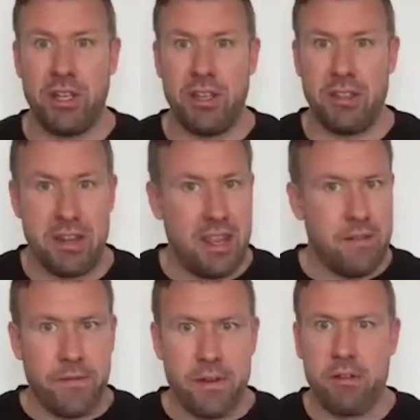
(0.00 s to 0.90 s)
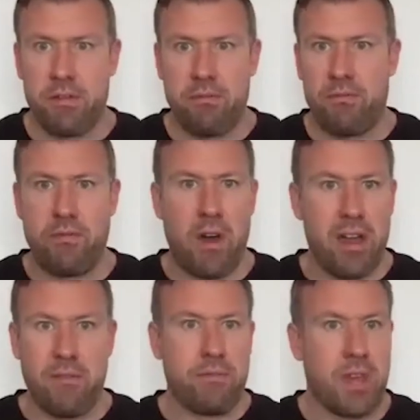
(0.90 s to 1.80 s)
the need for those
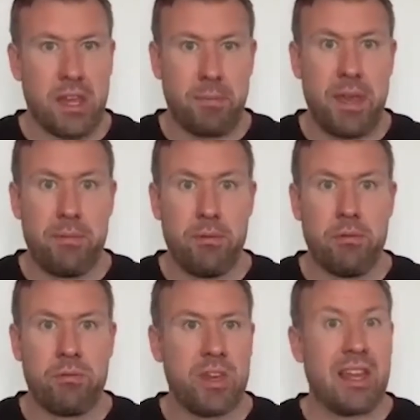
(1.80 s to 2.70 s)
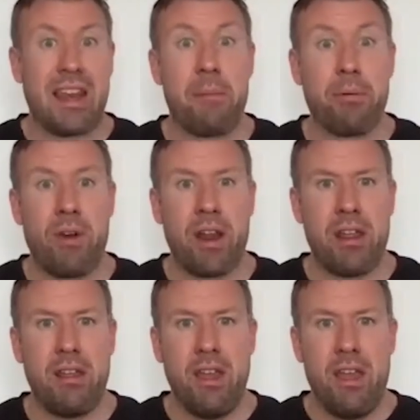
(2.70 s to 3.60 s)
5, 6 people to
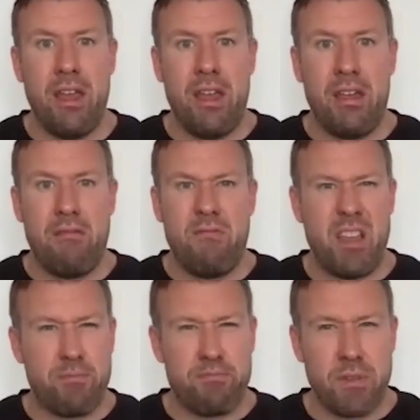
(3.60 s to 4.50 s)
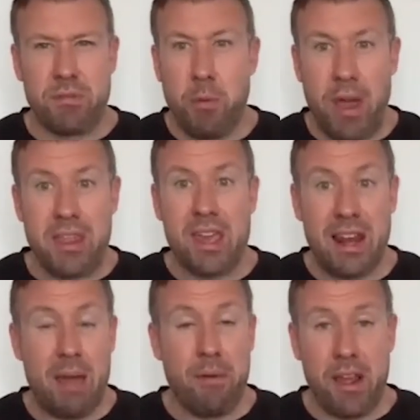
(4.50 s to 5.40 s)
collaborate is the way they
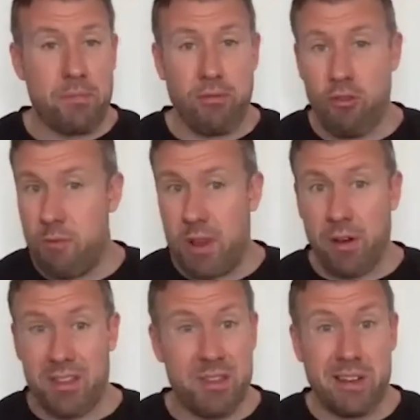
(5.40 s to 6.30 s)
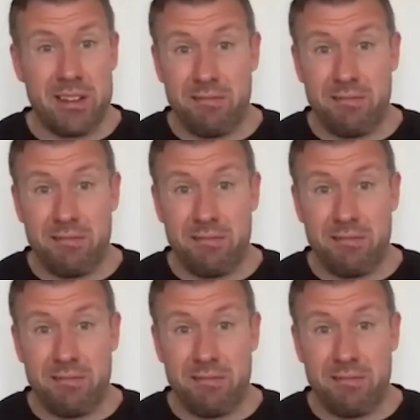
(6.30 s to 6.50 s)
collaborate is probably quite similar.